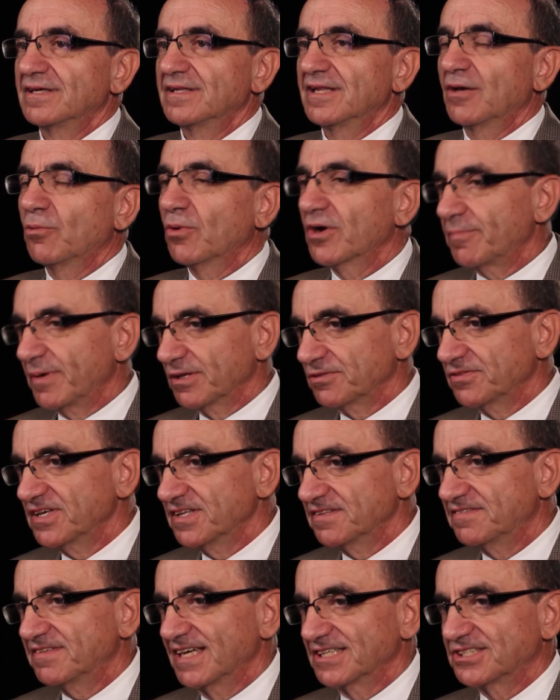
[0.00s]
Now, what about the
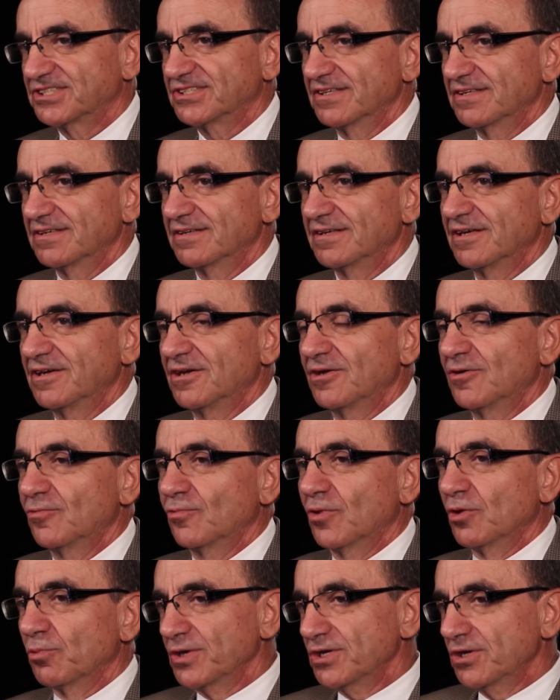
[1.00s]
intestine?
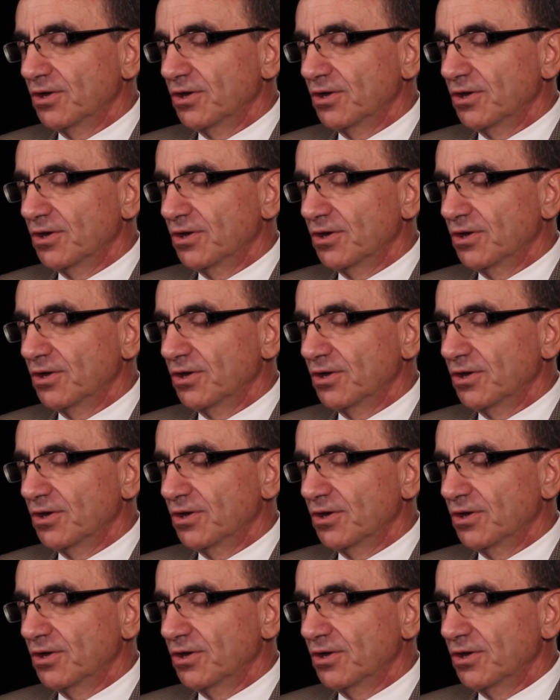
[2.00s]
Well, we